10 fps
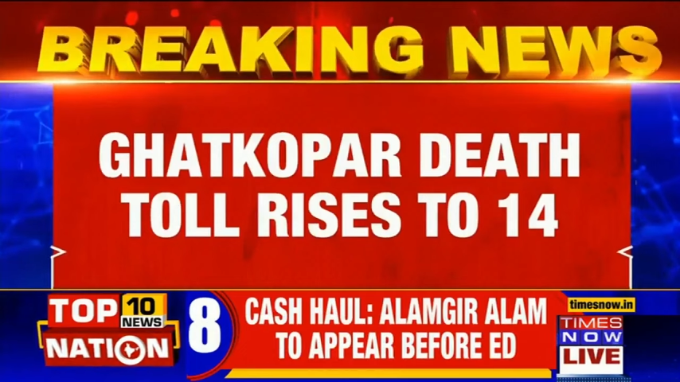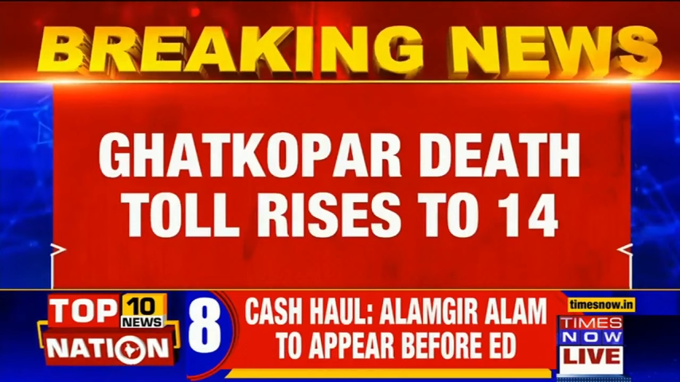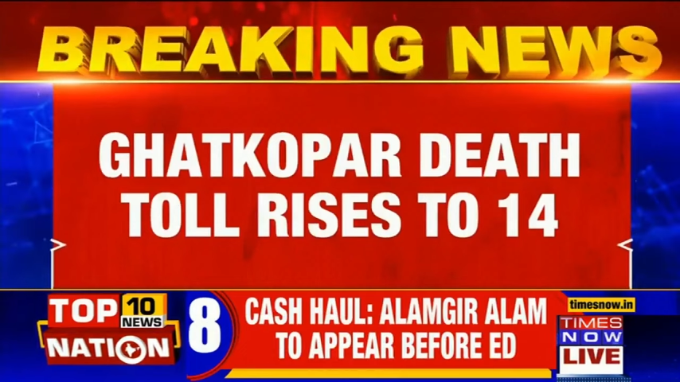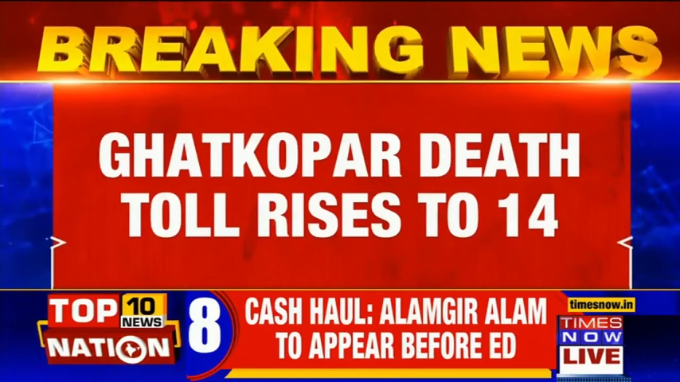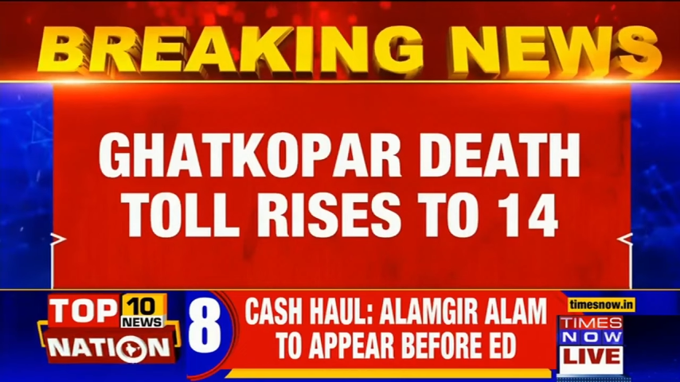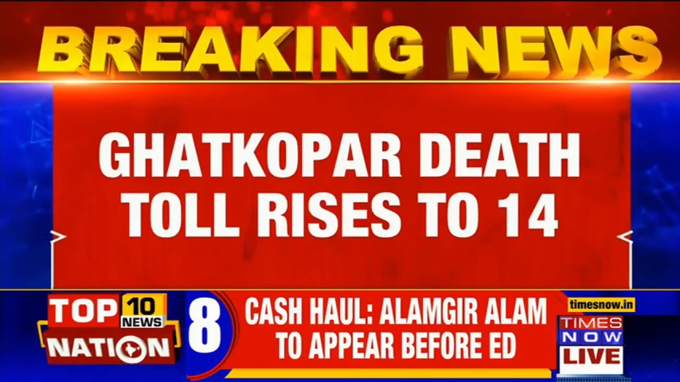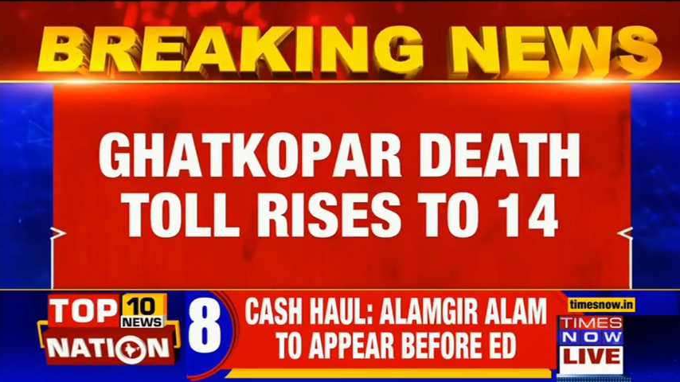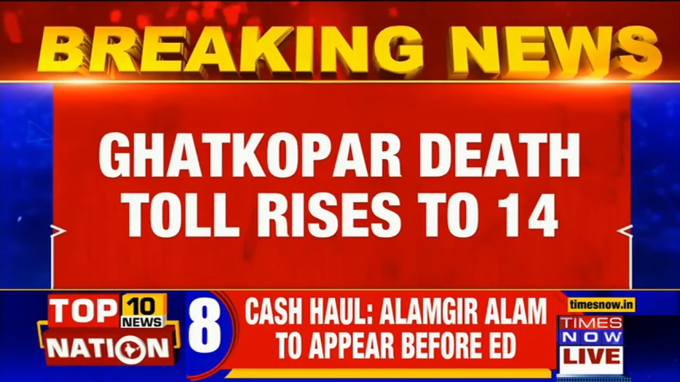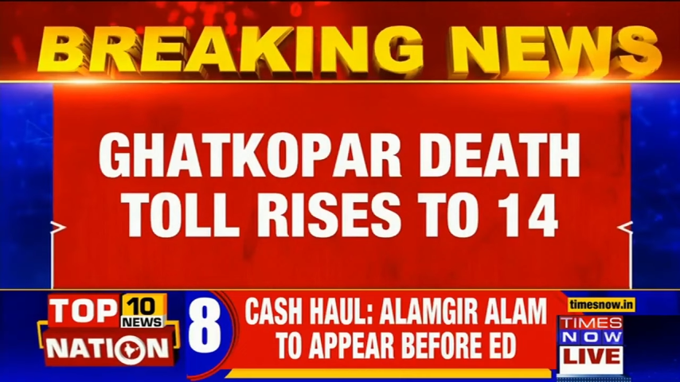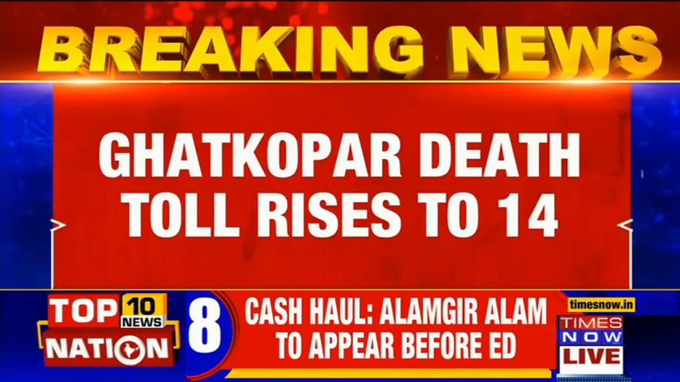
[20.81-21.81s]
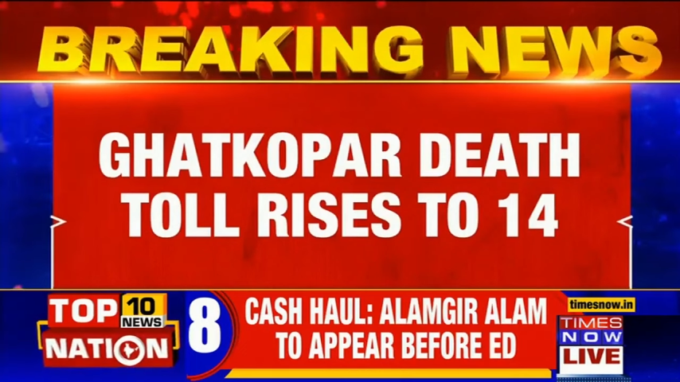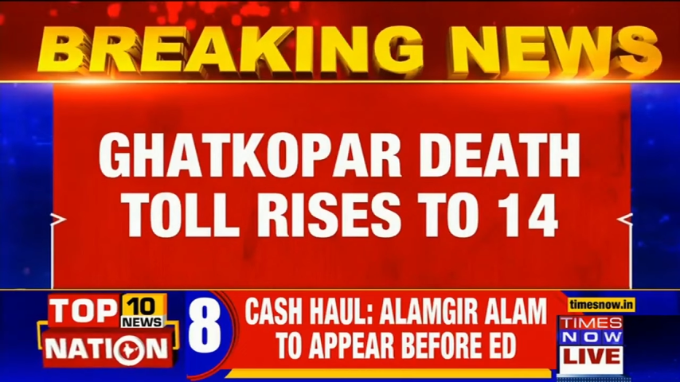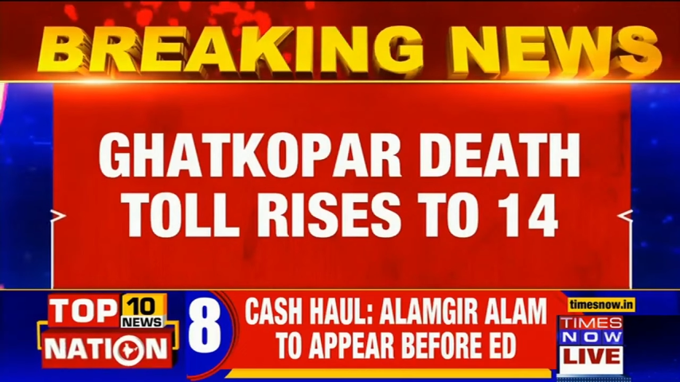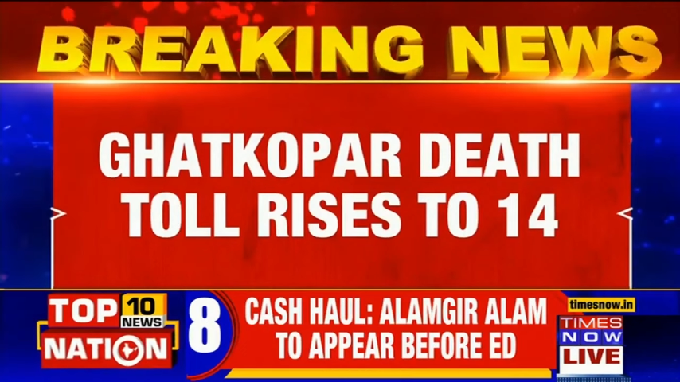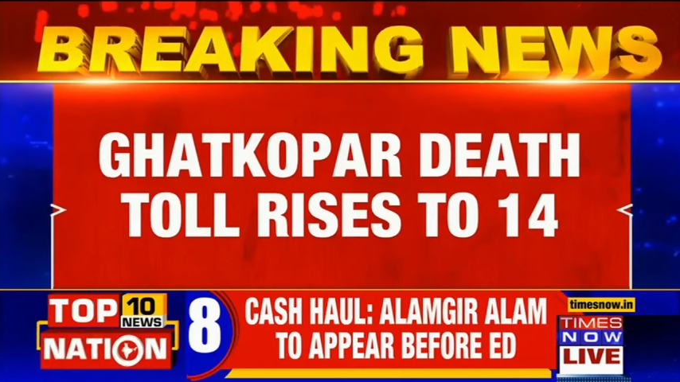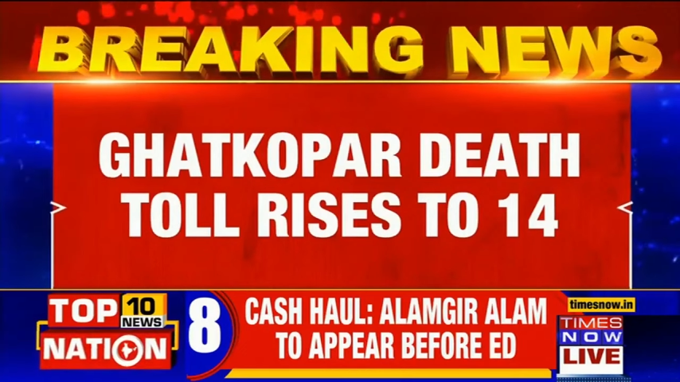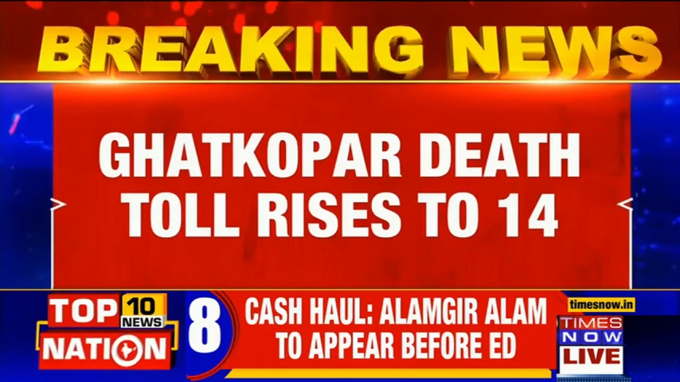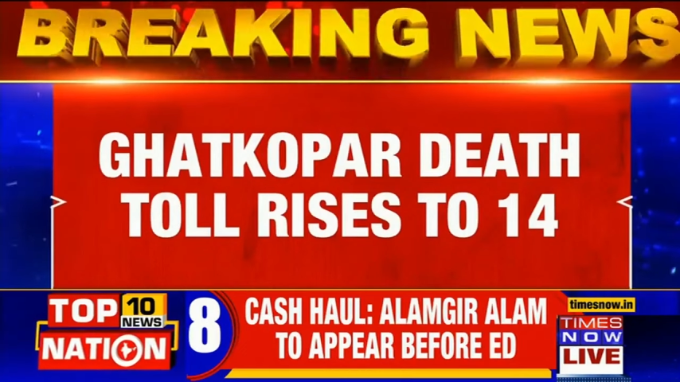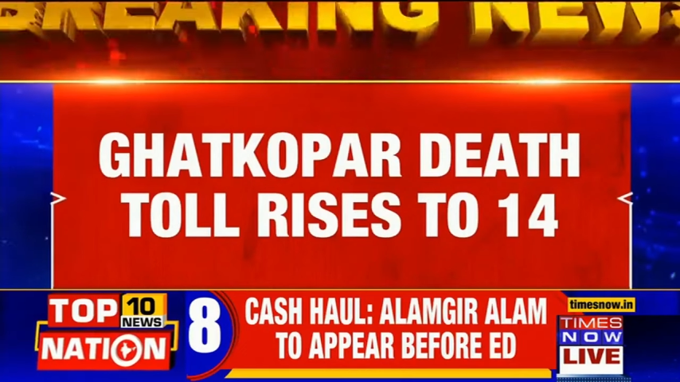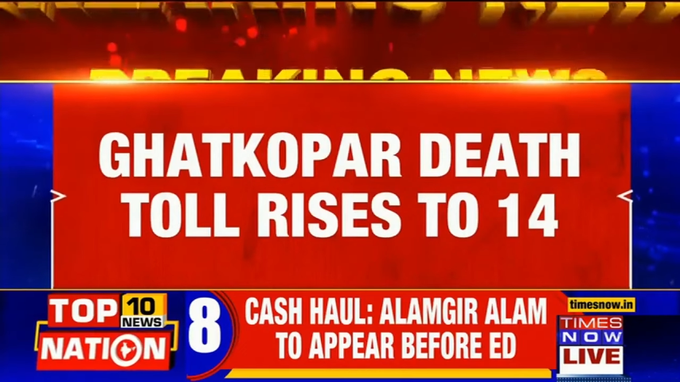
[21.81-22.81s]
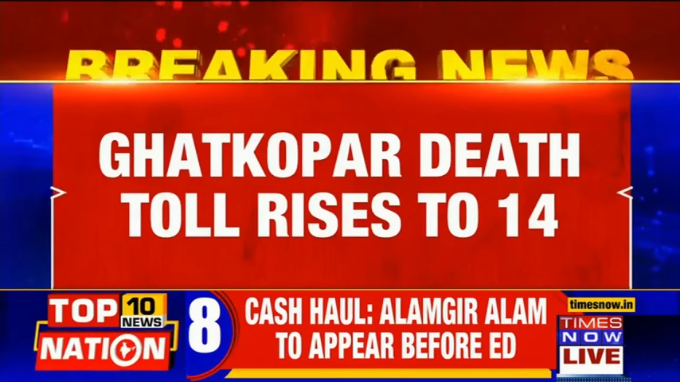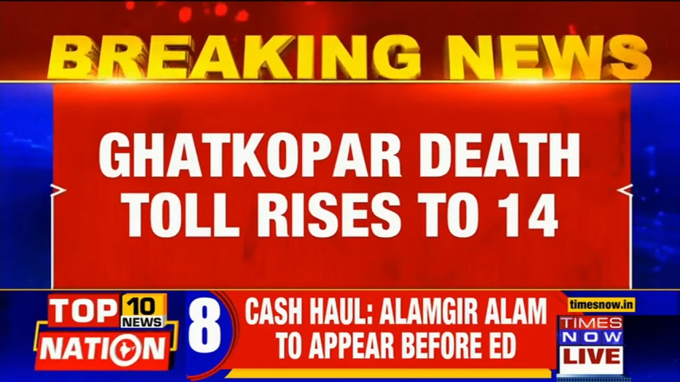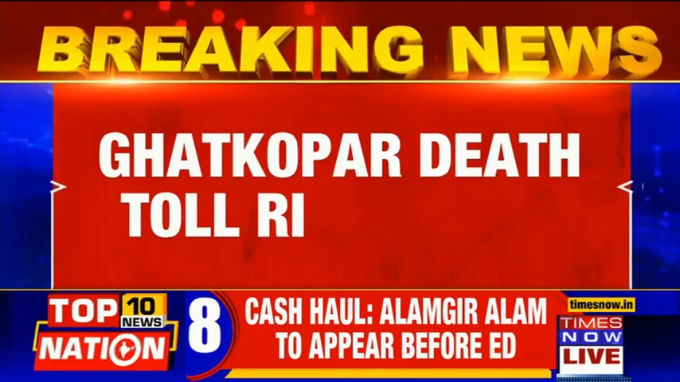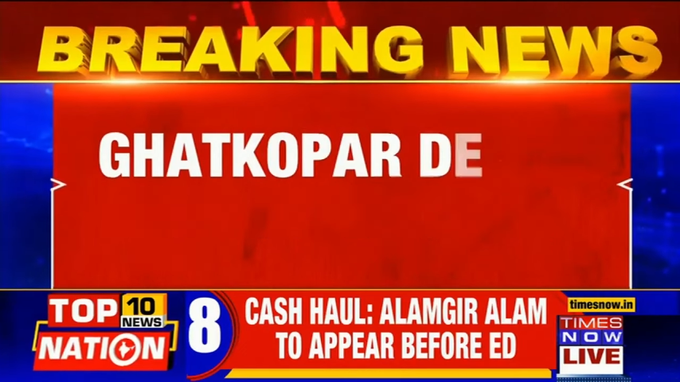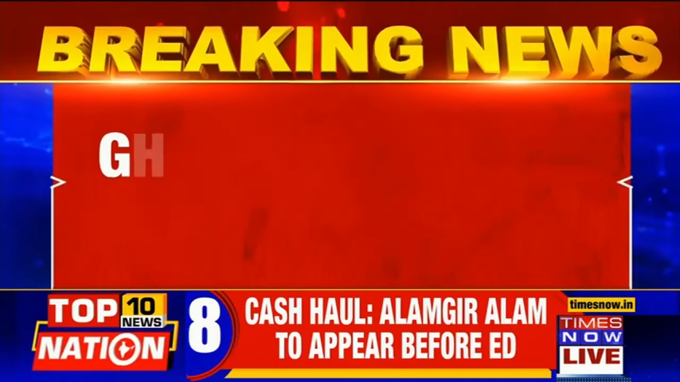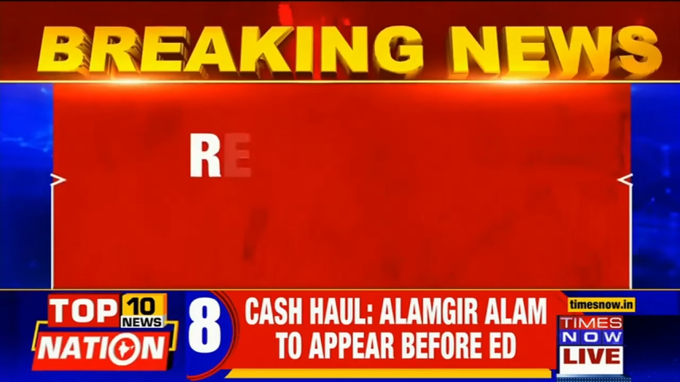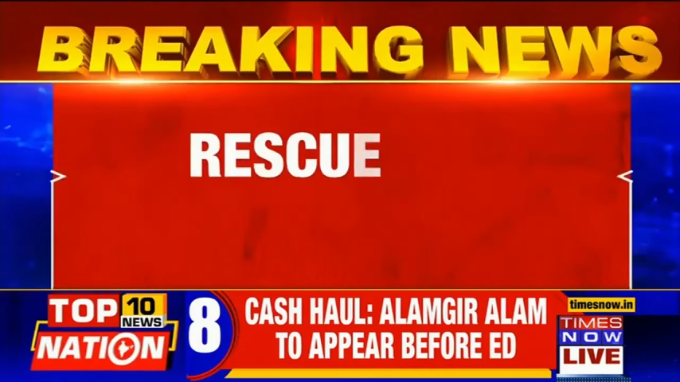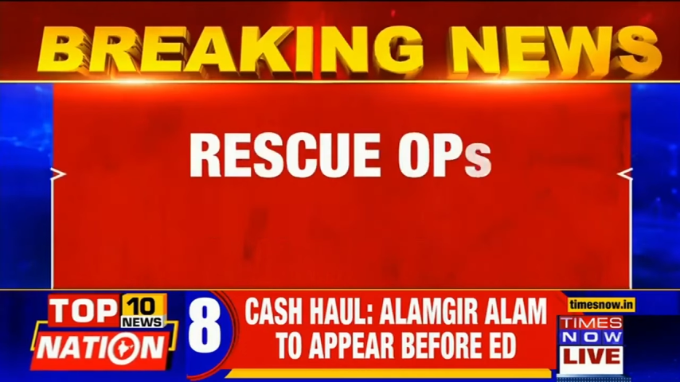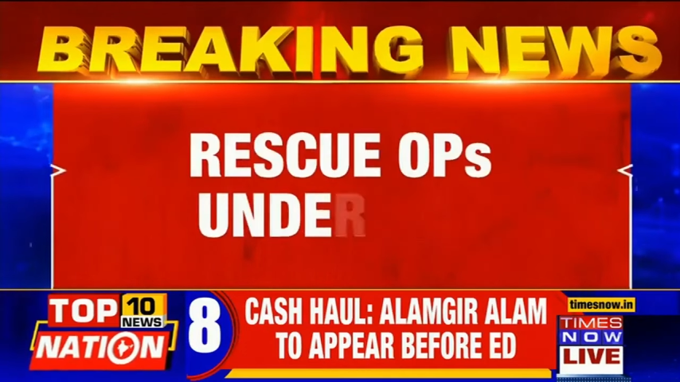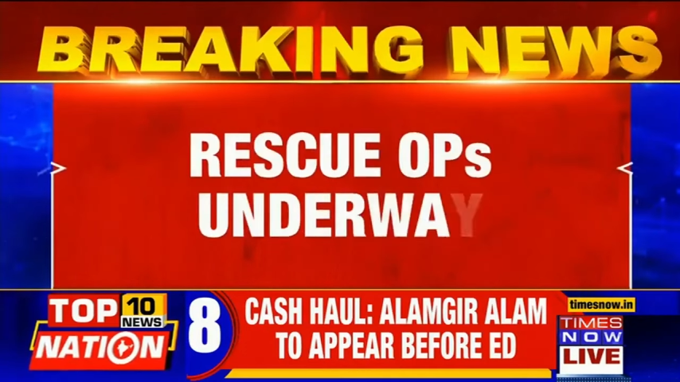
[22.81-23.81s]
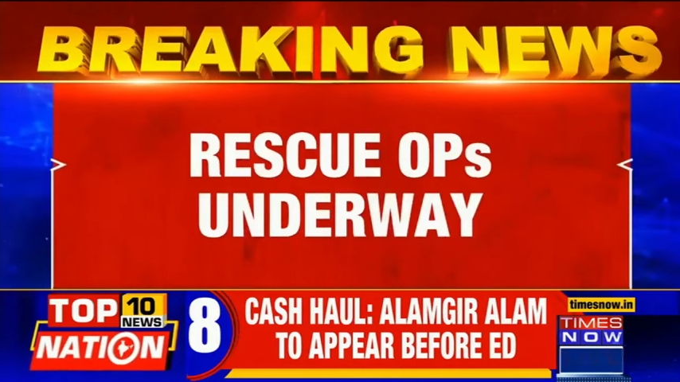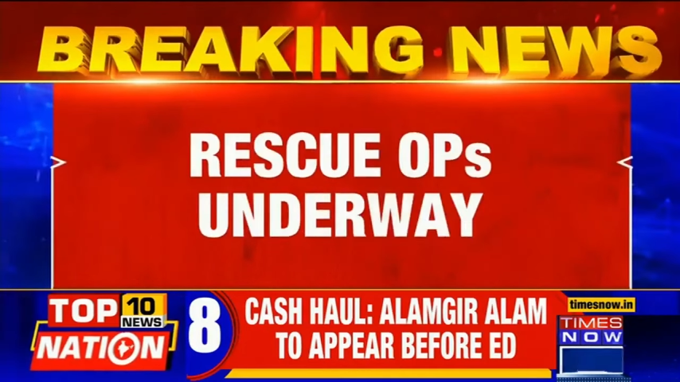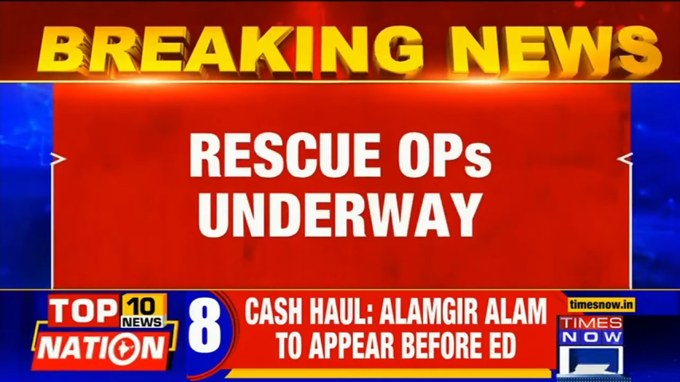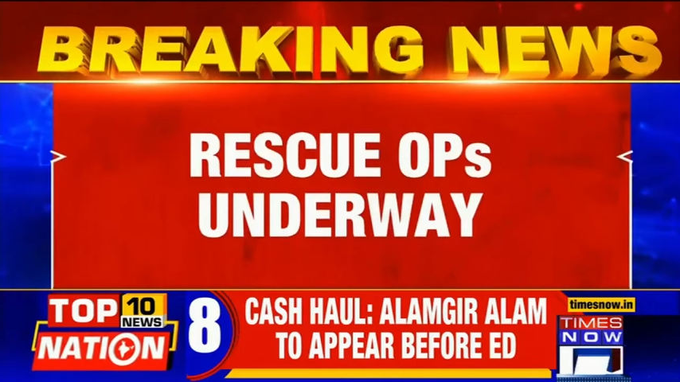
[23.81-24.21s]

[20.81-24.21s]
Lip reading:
[unreadable: no face in view]